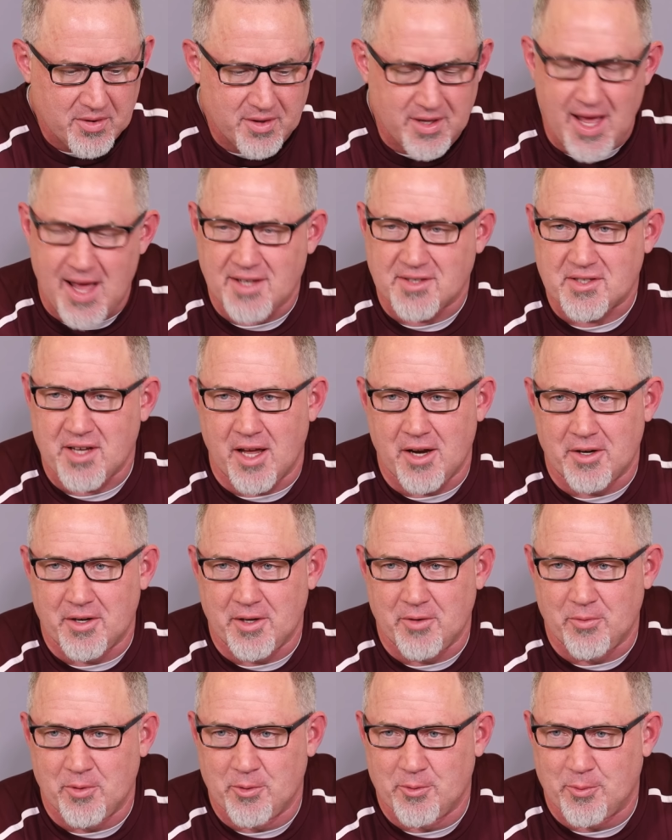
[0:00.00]
Last
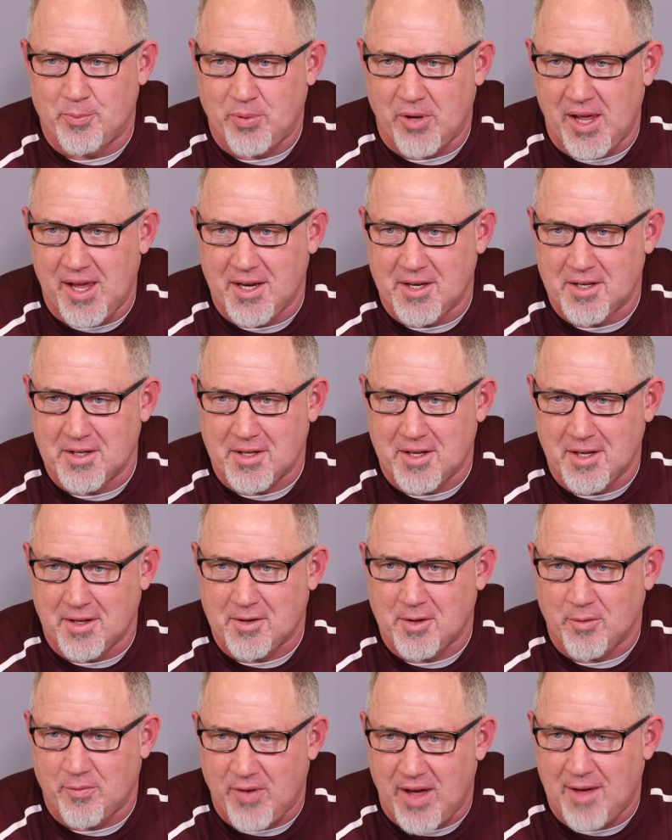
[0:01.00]
Saturday, we were playing to
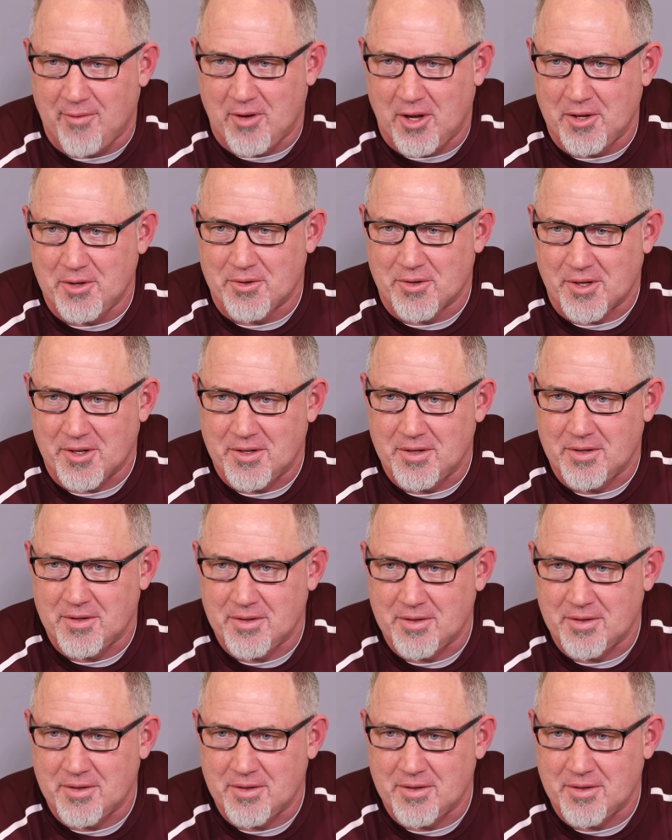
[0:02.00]
get to 500.